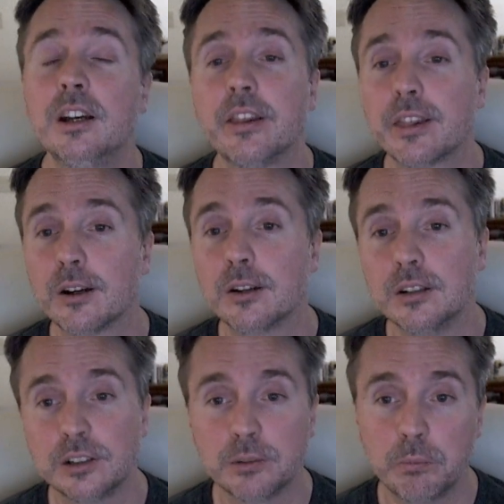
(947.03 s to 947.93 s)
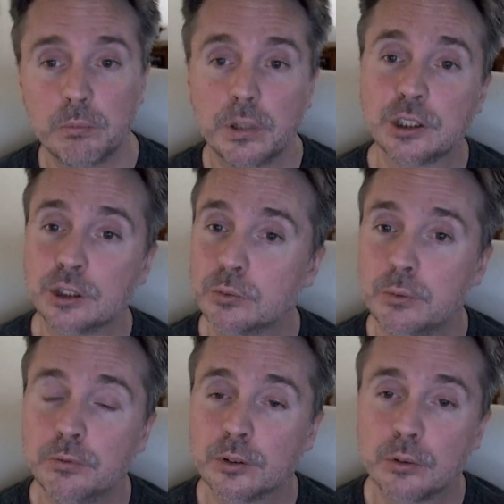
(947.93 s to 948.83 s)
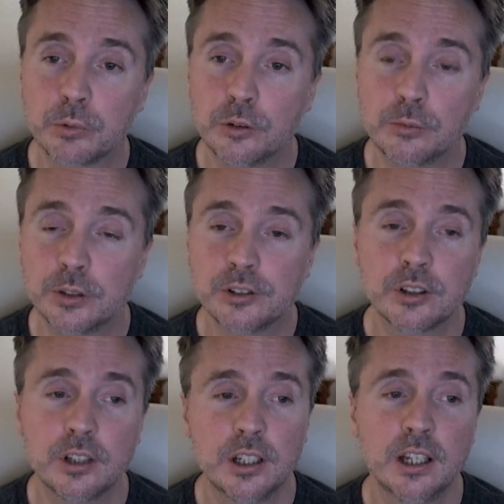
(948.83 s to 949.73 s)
there is much room for improvements.